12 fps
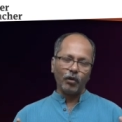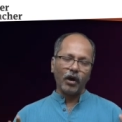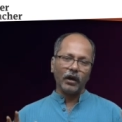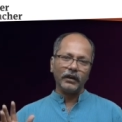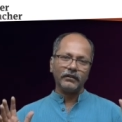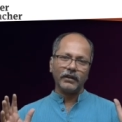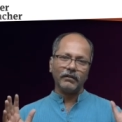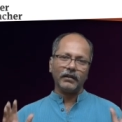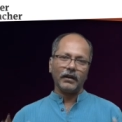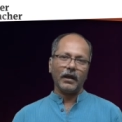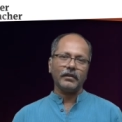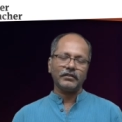war is never
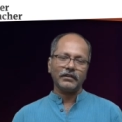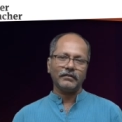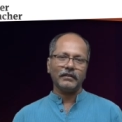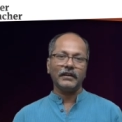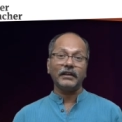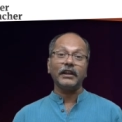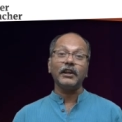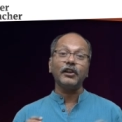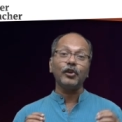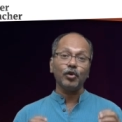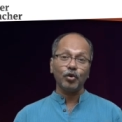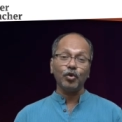lost or won till
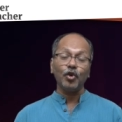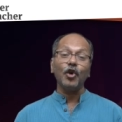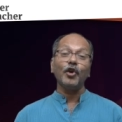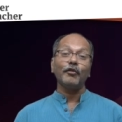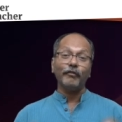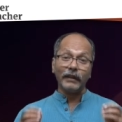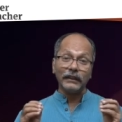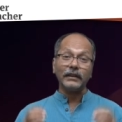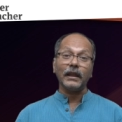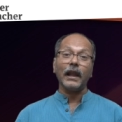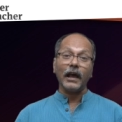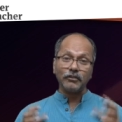you win
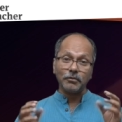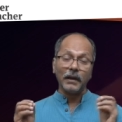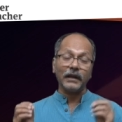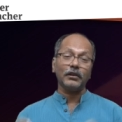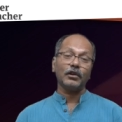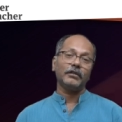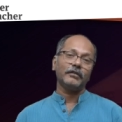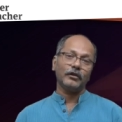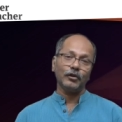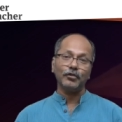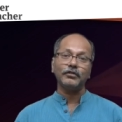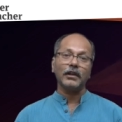the last battle or
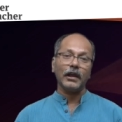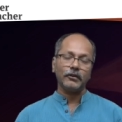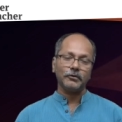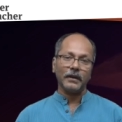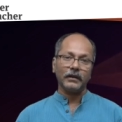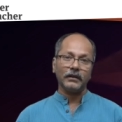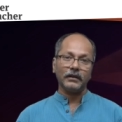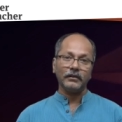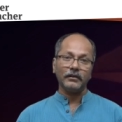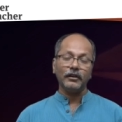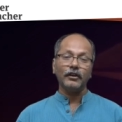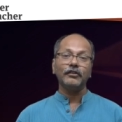lose the last battle.
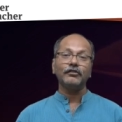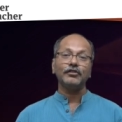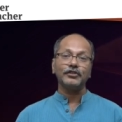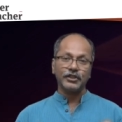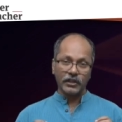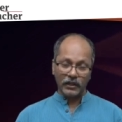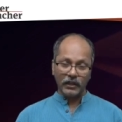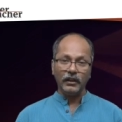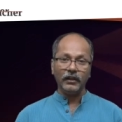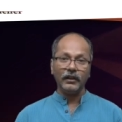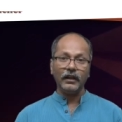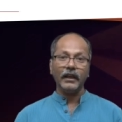So chill,
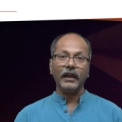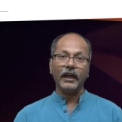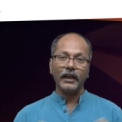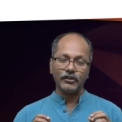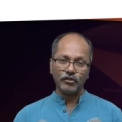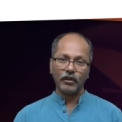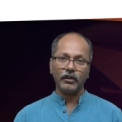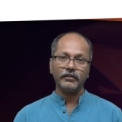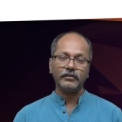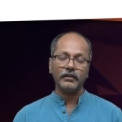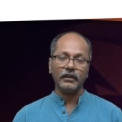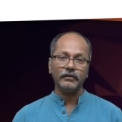enjoy
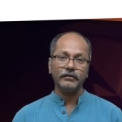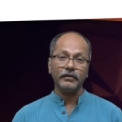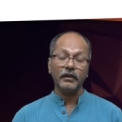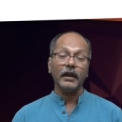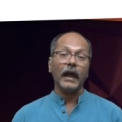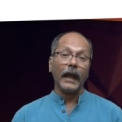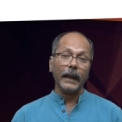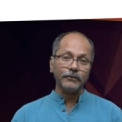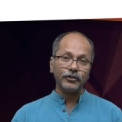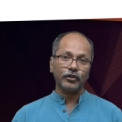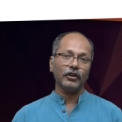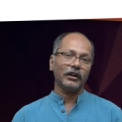yourself. I'm
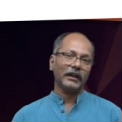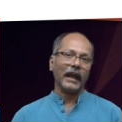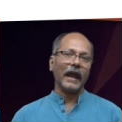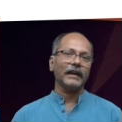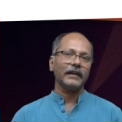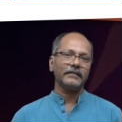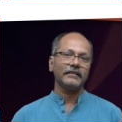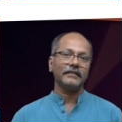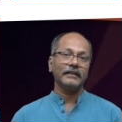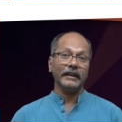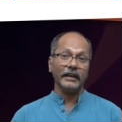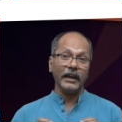sure Cat has
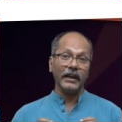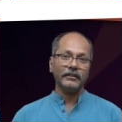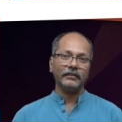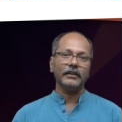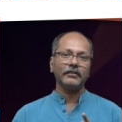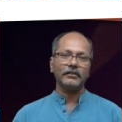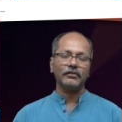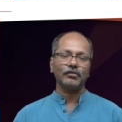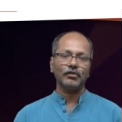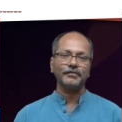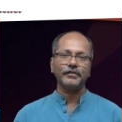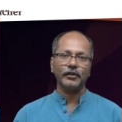great things in
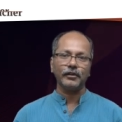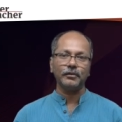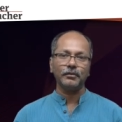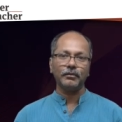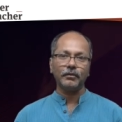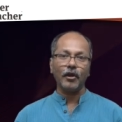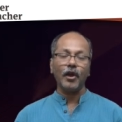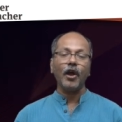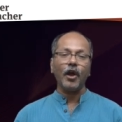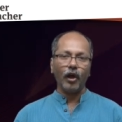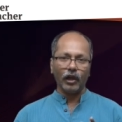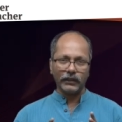store for you.
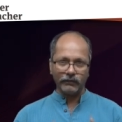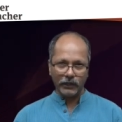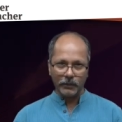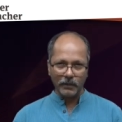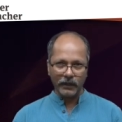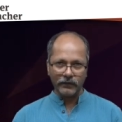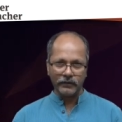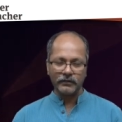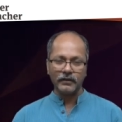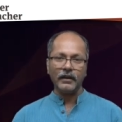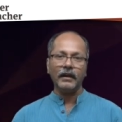All the very best.